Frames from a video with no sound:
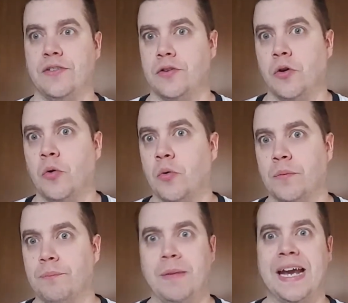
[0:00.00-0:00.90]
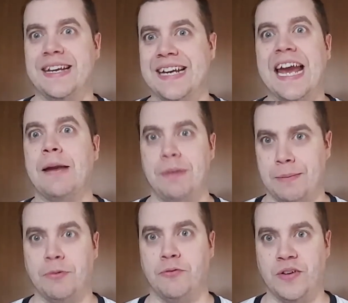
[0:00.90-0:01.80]
you know, made gay
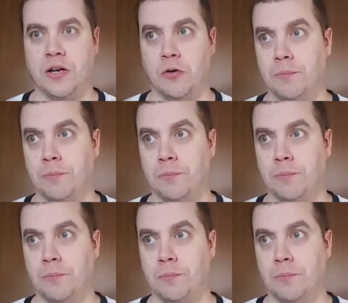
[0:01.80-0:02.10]
people feel,